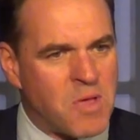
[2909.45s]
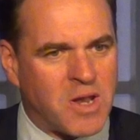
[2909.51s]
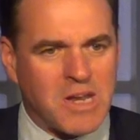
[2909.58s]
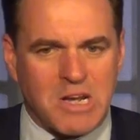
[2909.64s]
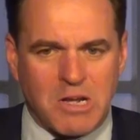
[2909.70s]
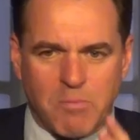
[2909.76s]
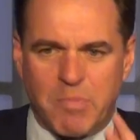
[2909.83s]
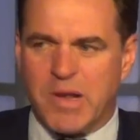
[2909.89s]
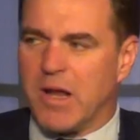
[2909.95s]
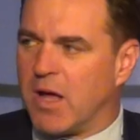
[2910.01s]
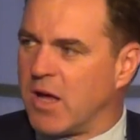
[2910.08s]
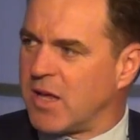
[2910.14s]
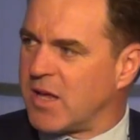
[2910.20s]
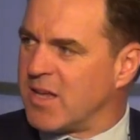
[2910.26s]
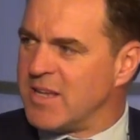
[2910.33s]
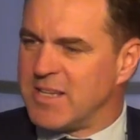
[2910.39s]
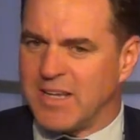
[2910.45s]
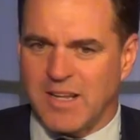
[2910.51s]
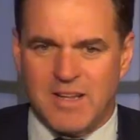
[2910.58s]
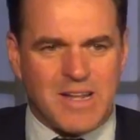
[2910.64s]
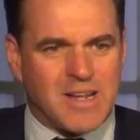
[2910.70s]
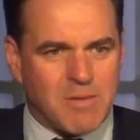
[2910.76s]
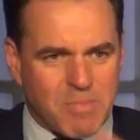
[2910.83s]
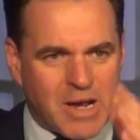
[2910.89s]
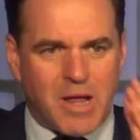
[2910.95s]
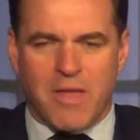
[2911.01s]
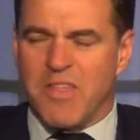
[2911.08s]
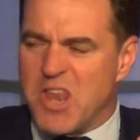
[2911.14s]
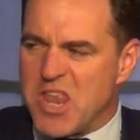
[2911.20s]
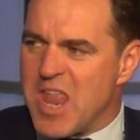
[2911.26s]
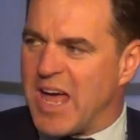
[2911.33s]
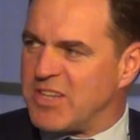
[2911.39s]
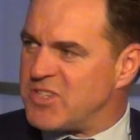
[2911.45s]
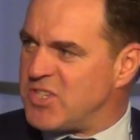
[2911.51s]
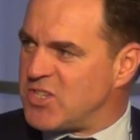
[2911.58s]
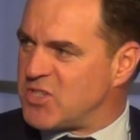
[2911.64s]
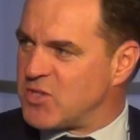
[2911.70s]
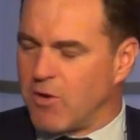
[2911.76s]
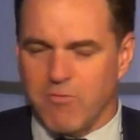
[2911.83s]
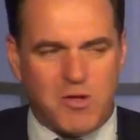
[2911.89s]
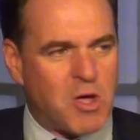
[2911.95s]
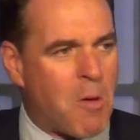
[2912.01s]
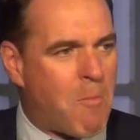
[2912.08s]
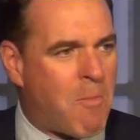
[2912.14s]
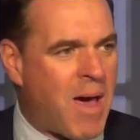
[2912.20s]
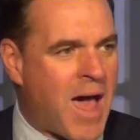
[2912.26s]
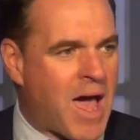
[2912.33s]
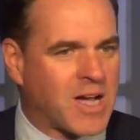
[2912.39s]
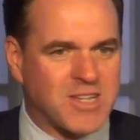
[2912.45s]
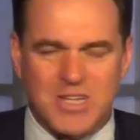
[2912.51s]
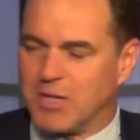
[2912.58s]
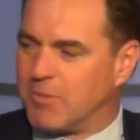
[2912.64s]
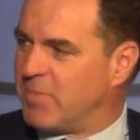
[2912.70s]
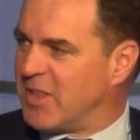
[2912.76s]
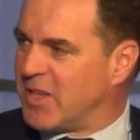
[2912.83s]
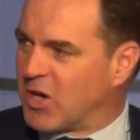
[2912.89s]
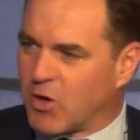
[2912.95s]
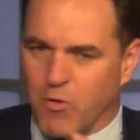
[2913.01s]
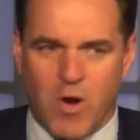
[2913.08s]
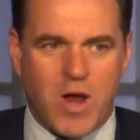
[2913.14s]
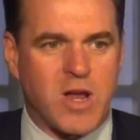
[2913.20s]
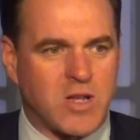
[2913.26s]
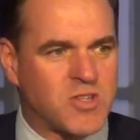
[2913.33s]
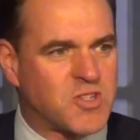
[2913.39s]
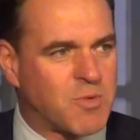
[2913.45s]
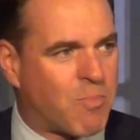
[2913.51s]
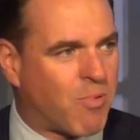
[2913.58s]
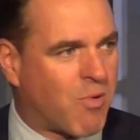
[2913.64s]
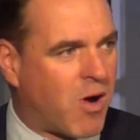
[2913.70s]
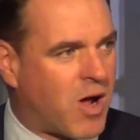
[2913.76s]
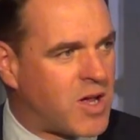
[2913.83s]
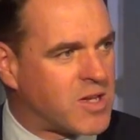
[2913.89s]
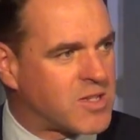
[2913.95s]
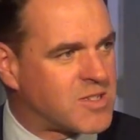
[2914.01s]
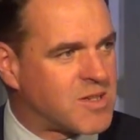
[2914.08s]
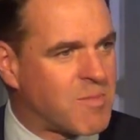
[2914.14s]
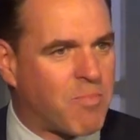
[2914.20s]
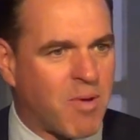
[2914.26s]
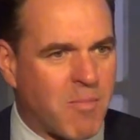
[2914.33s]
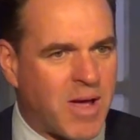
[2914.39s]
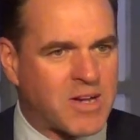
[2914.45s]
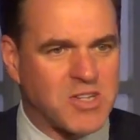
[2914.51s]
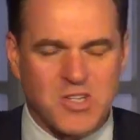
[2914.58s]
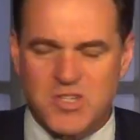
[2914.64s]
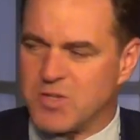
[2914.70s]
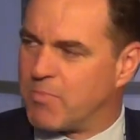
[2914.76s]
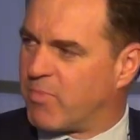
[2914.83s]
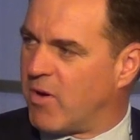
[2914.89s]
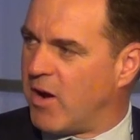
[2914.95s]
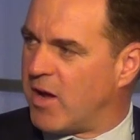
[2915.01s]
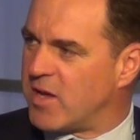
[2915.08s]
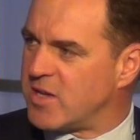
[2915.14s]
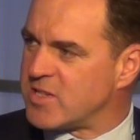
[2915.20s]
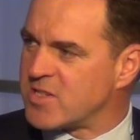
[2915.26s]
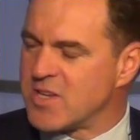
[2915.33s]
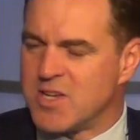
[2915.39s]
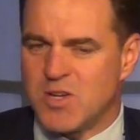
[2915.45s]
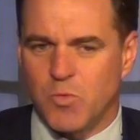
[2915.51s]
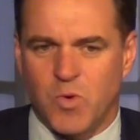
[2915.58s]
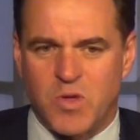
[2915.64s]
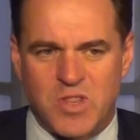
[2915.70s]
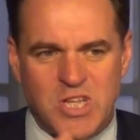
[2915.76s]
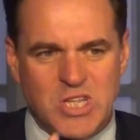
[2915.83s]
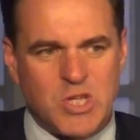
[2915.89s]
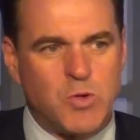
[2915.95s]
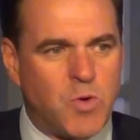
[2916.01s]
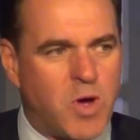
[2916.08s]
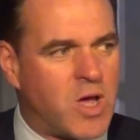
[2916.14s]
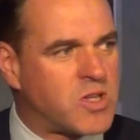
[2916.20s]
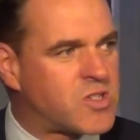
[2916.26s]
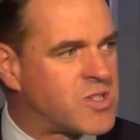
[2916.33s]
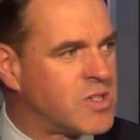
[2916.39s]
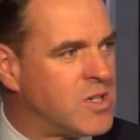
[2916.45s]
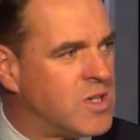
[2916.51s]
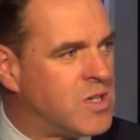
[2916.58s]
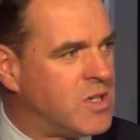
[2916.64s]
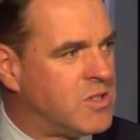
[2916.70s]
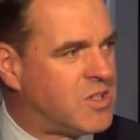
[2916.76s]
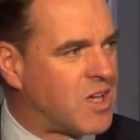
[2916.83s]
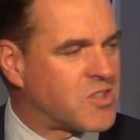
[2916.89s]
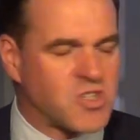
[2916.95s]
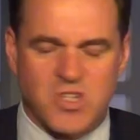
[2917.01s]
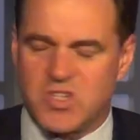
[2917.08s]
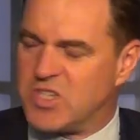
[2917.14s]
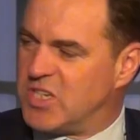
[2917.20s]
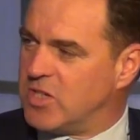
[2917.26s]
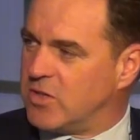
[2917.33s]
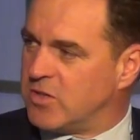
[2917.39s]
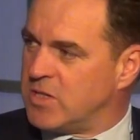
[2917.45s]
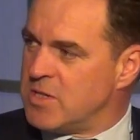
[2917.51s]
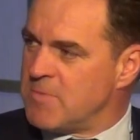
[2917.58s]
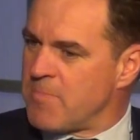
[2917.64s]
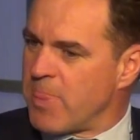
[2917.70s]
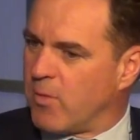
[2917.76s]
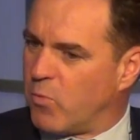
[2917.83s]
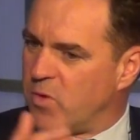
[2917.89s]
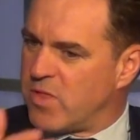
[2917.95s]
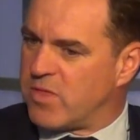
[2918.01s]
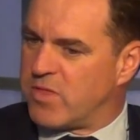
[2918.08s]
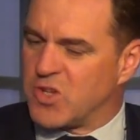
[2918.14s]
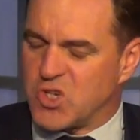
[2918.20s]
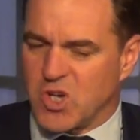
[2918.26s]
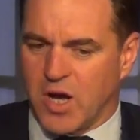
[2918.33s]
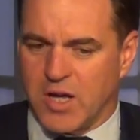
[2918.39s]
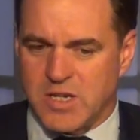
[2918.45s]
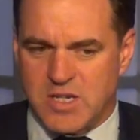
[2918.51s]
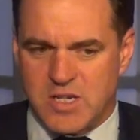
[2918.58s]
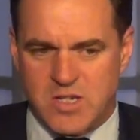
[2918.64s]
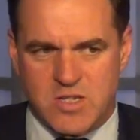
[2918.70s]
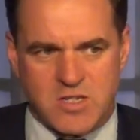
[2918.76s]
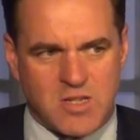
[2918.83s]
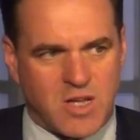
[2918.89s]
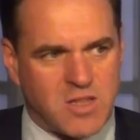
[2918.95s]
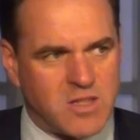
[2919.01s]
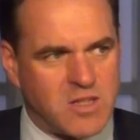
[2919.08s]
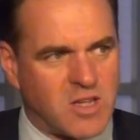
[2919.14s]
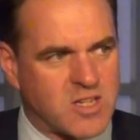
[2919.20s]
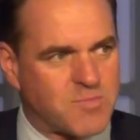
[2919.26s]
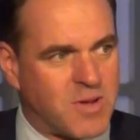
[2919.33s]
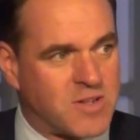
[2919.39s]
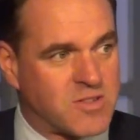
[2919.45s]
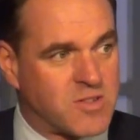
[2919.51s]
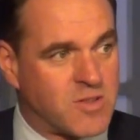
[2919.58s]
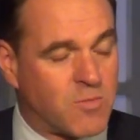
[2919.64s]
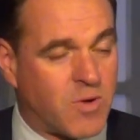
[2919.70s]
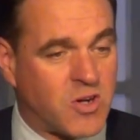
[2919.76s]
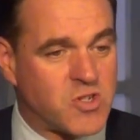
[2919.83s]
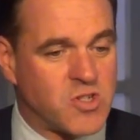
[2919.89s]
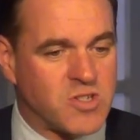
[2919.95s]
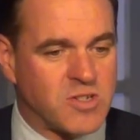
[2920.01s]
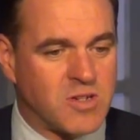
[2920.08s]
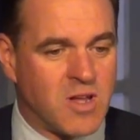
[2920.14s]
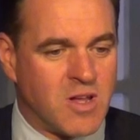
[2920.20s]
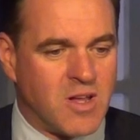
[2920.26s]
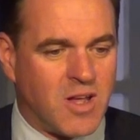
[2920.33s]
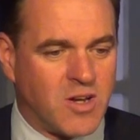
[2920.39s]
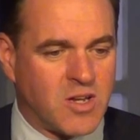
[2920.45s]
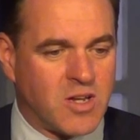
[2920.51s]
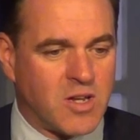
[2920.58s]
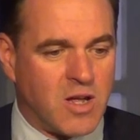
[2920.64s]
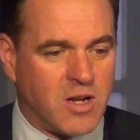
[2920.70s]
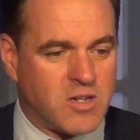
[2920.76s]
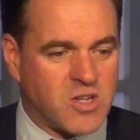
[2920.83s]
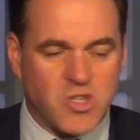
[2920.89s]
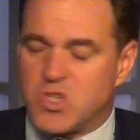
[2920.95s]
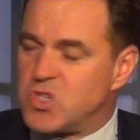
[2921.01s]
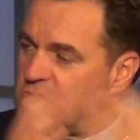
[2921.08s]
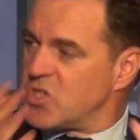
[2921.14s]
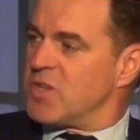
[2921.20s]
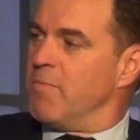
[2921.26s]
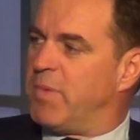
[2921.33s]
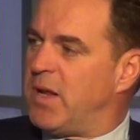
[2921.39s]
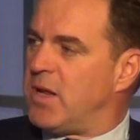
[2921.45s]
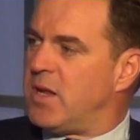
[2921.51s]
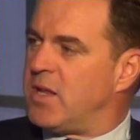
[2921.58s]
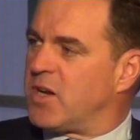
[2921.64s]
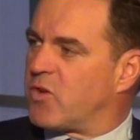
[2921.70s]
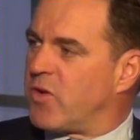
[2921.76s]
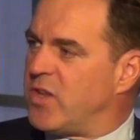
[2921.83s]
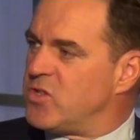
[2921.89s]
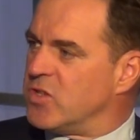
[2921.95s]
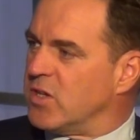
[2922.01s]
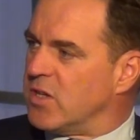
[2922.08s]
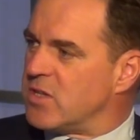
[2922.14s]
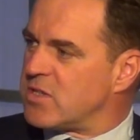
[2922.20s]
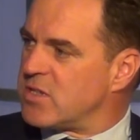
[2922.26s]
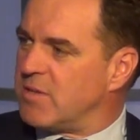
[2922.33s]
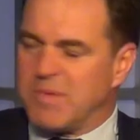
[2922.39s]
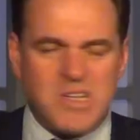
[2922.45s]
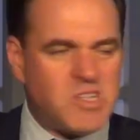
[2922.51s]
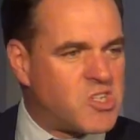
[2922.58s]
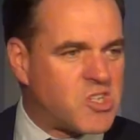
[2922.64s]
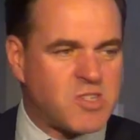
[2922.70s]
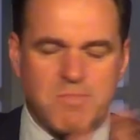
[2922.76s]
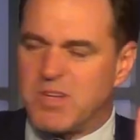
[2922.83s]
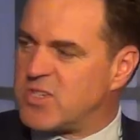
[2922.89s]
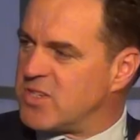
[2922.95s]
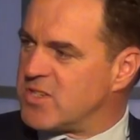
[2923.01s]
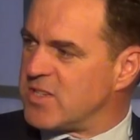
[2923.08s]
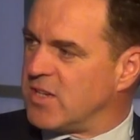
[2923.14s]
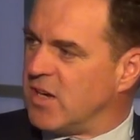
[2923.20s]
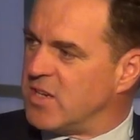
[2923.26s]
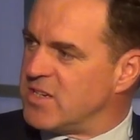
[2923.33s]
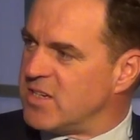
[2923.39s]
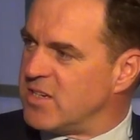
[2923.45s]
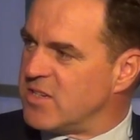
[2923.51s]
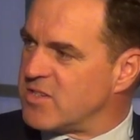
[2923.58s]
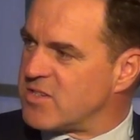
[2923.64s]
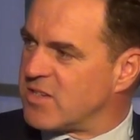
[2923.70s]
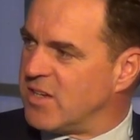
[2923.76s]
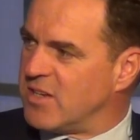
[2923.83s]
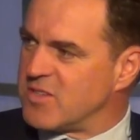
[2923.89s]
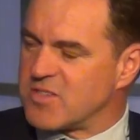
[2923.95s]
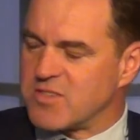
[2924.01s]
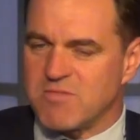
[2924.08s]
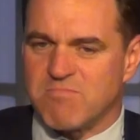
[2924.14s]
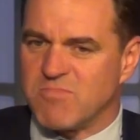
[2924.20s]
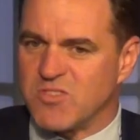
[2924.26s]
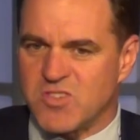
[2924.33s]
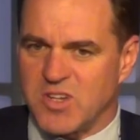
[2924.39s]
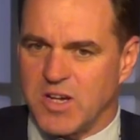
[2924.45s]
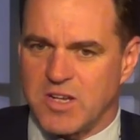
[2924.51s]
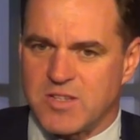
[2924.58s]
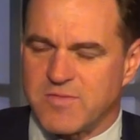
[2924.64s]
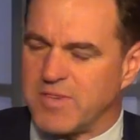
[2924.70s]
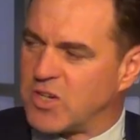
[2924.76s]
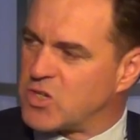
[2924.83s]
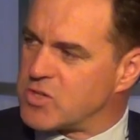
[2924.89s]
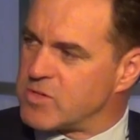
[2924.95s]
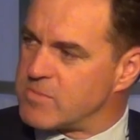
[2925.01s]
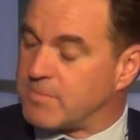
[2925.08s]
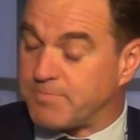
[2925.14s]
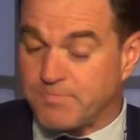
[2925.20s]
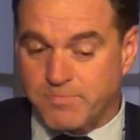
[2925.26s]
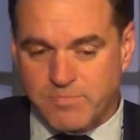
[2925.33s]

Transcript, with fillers: And it'll be like, it'll be like the Nazi-Soviet pact. It'll be the great surprise, diplomatic surprise, when the US does a deal with the Chinese at the expense of the Russians. And, and, and Kissinger's completely incredulous. I mean, he dismisses the ideas as science fiction.